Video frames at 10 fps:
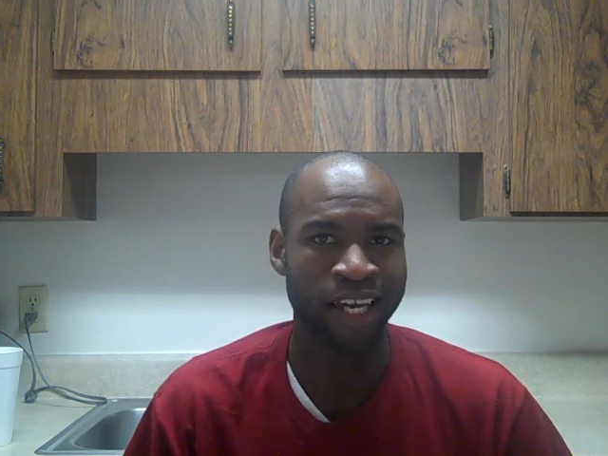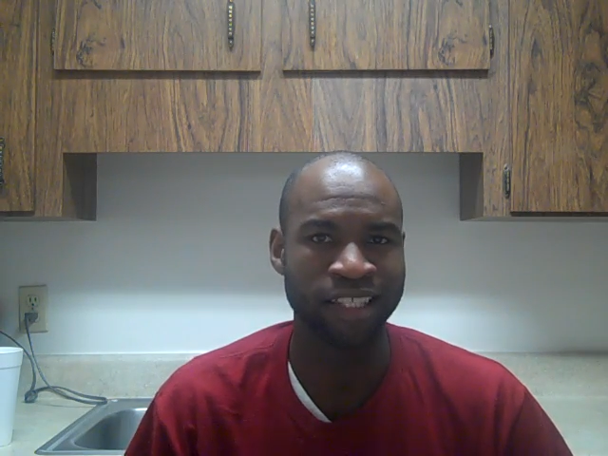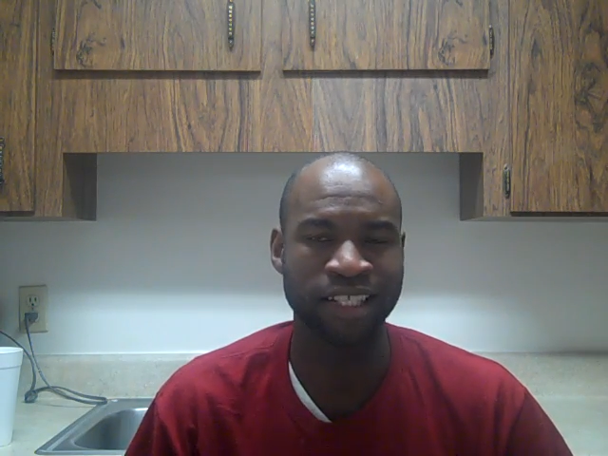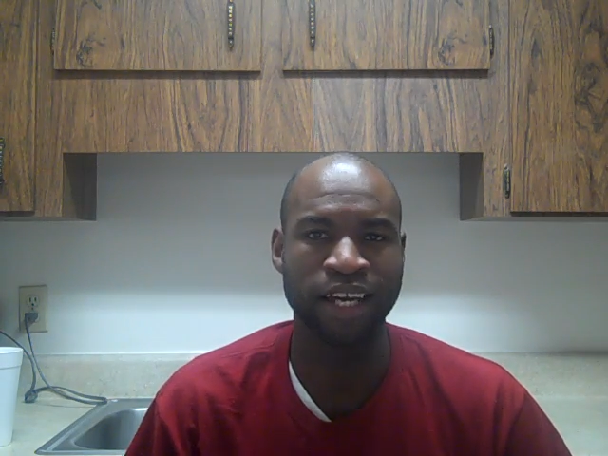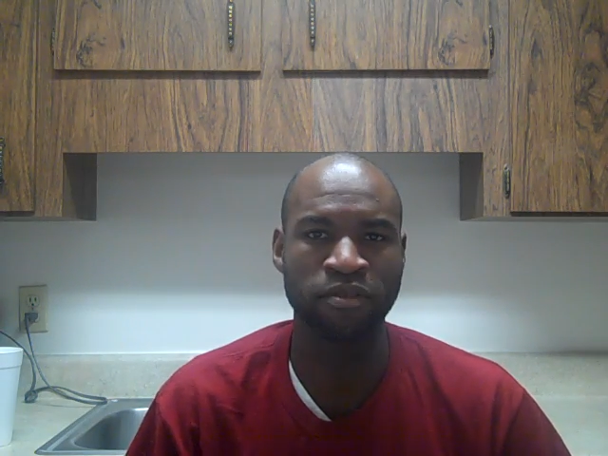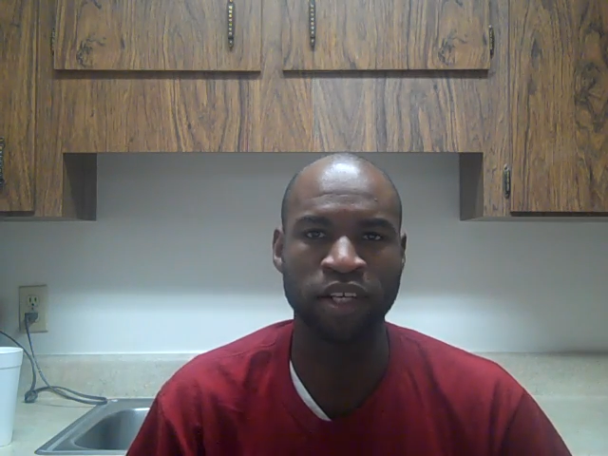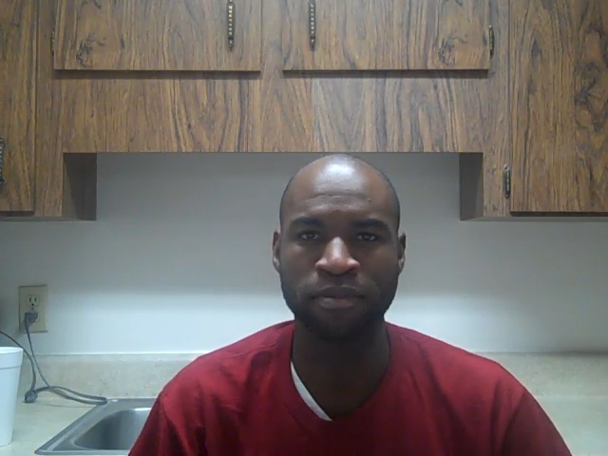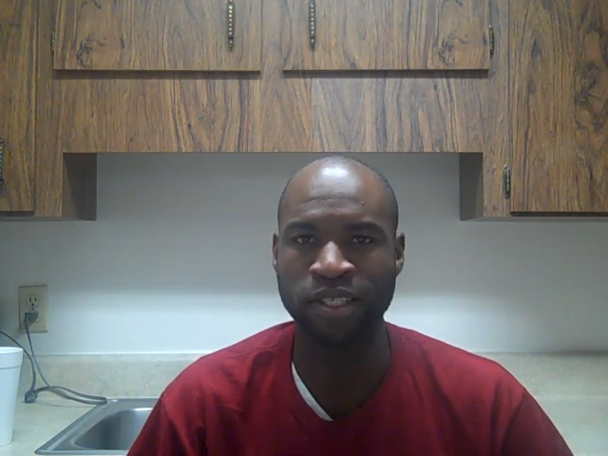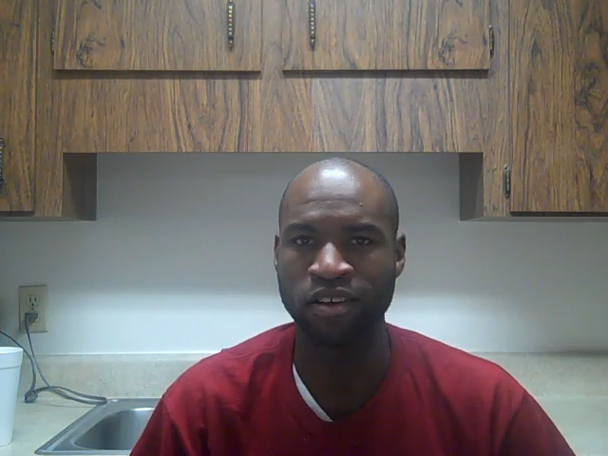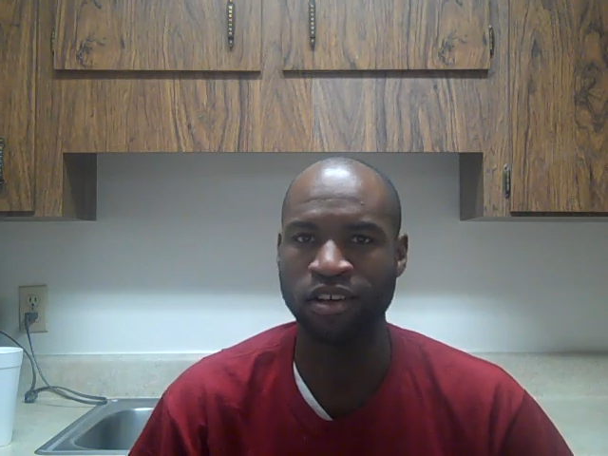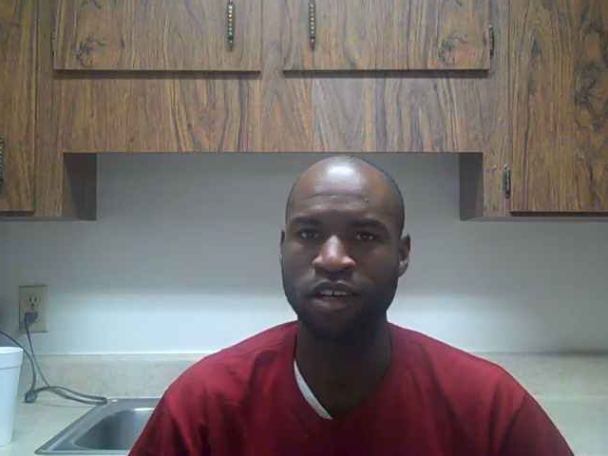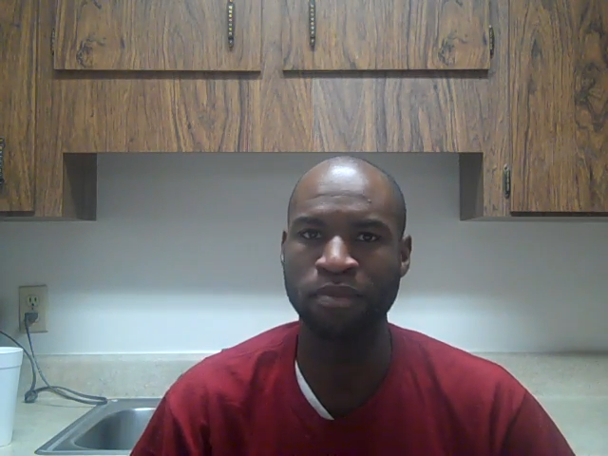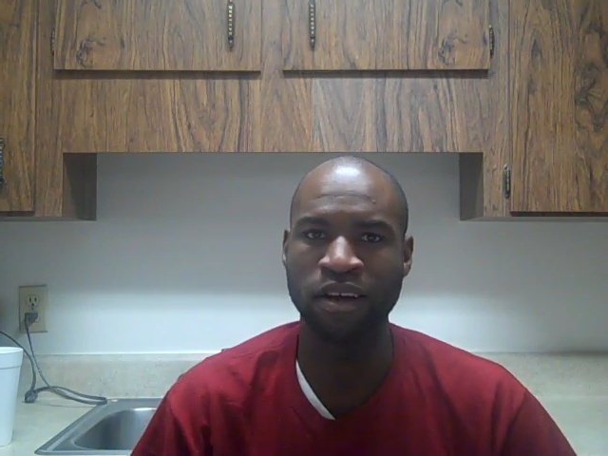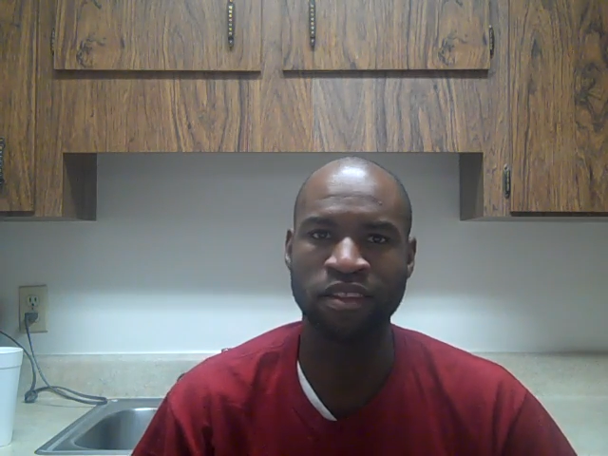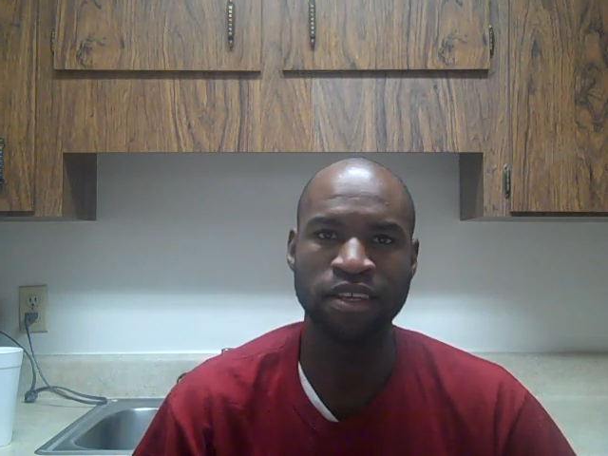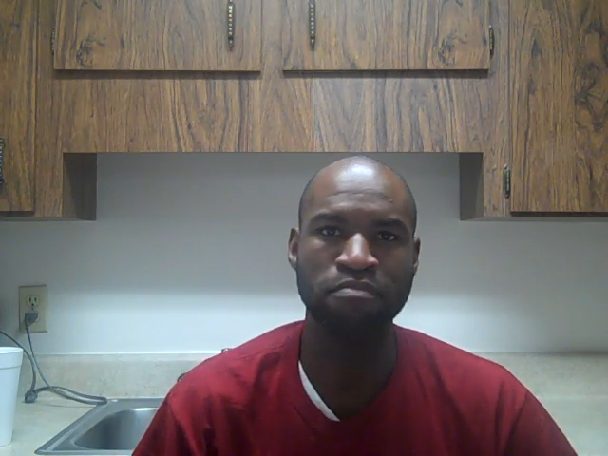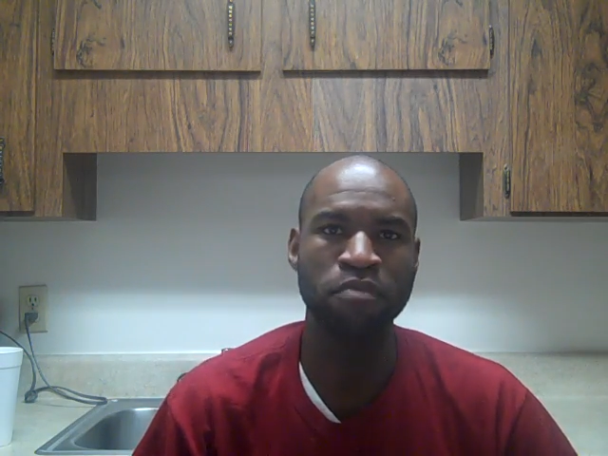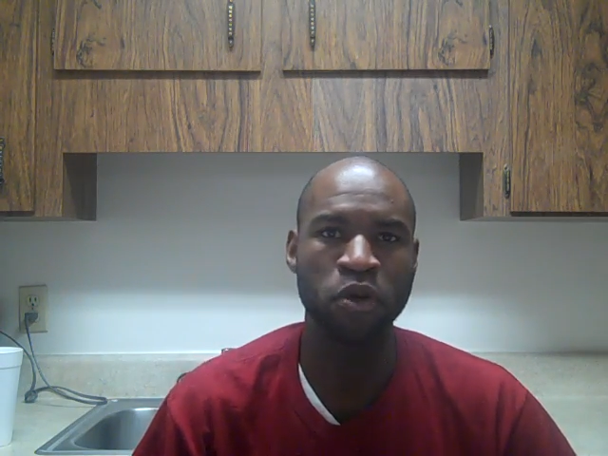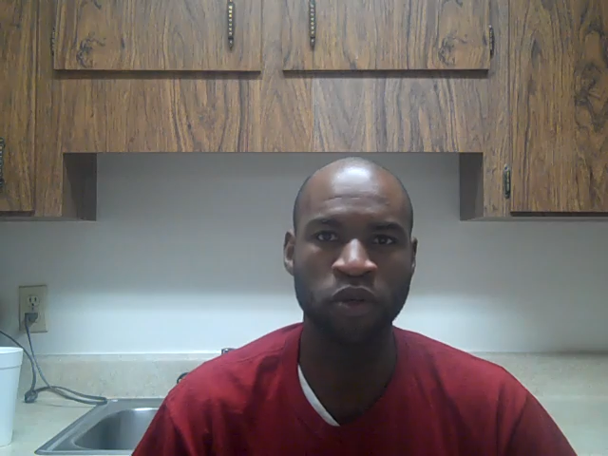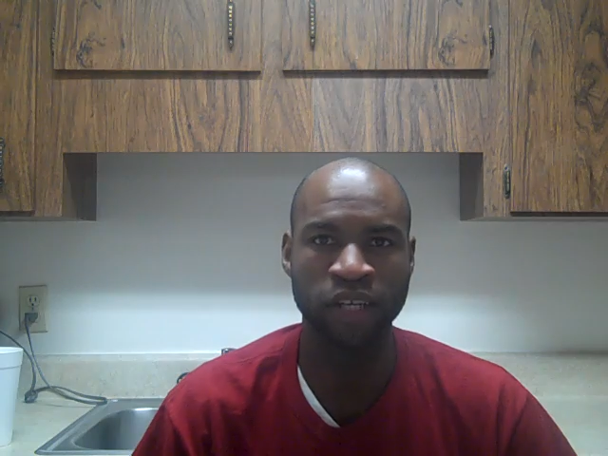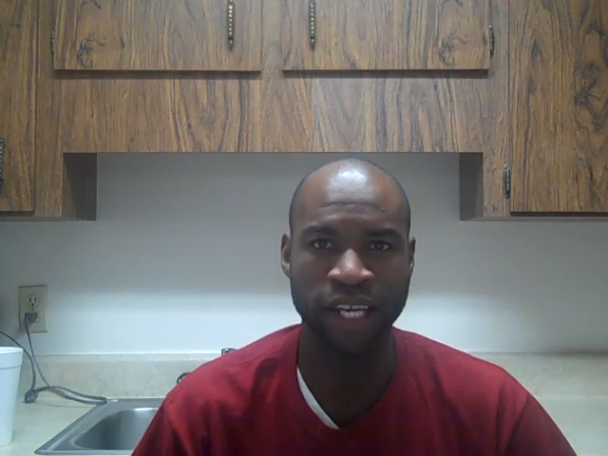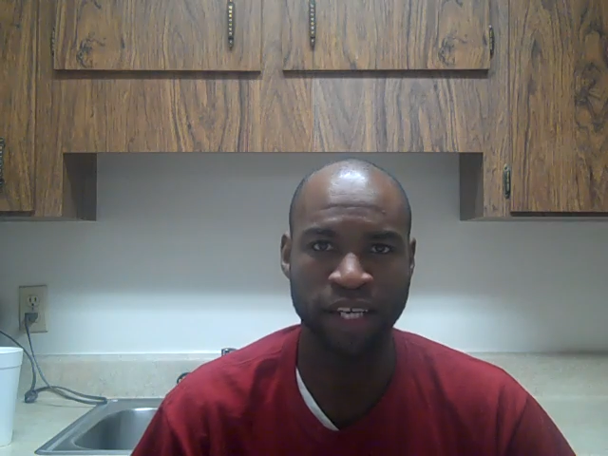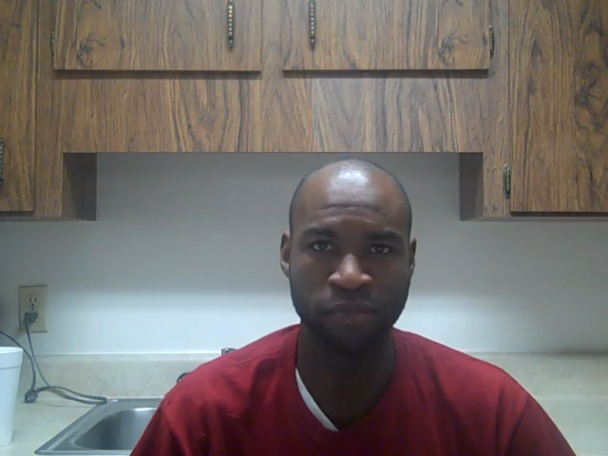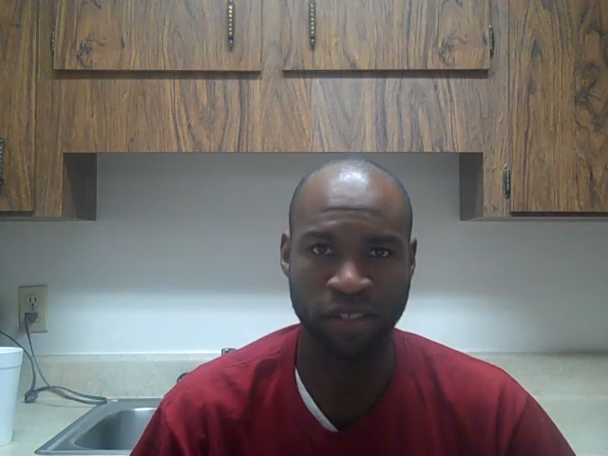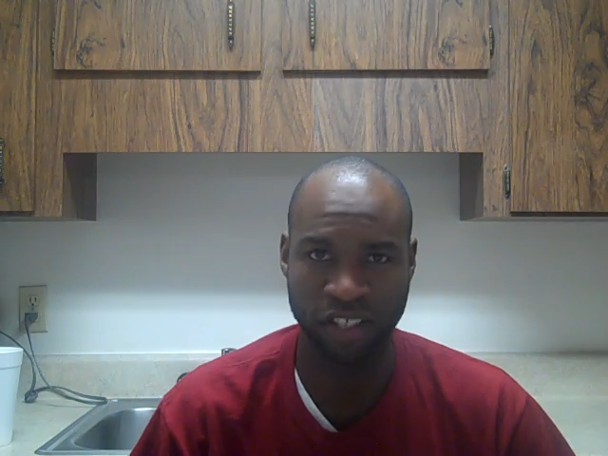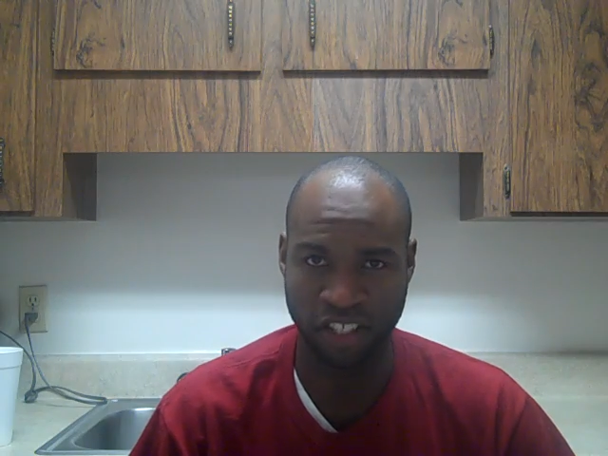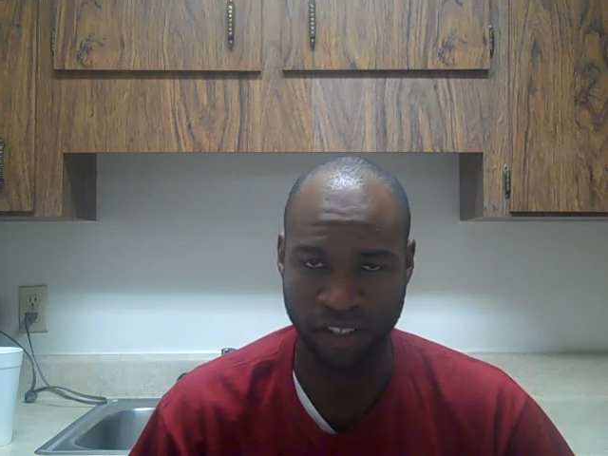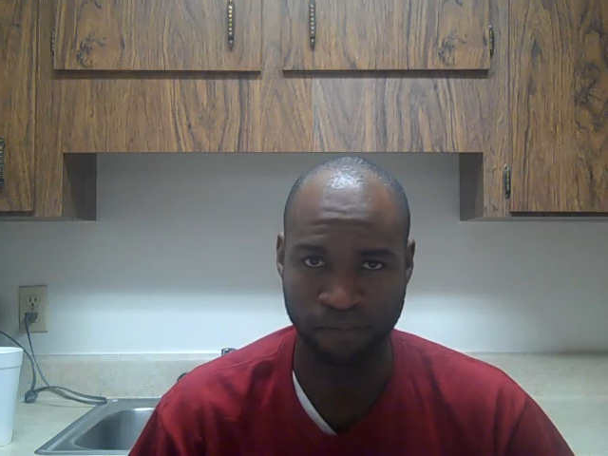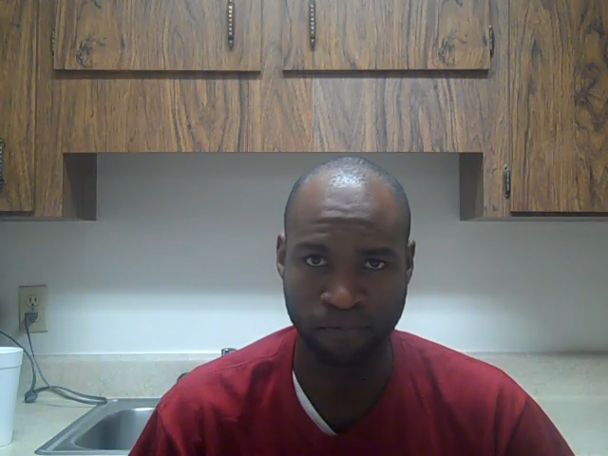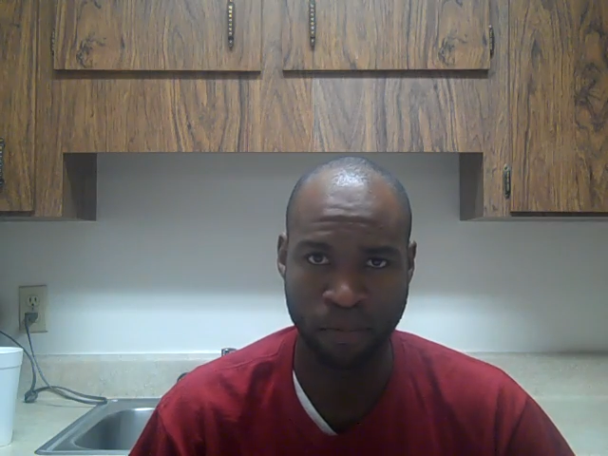and today we're going to be talking about the motor hand position.